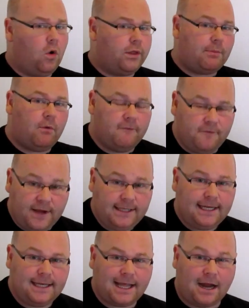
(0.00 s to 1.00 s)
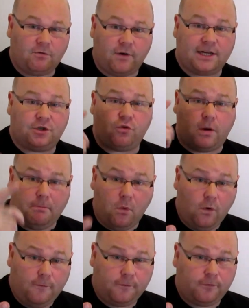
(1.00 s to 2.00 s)
or they will visit that restaurant
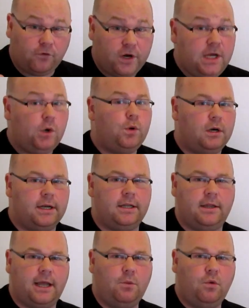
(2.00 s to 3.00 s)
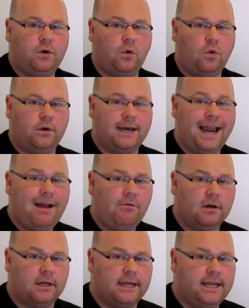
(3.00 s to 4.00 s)
more frequently than they would
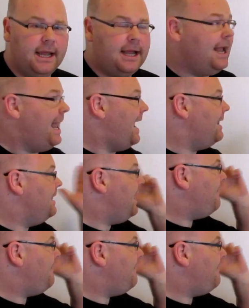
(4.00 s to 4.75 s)
ordinarily. And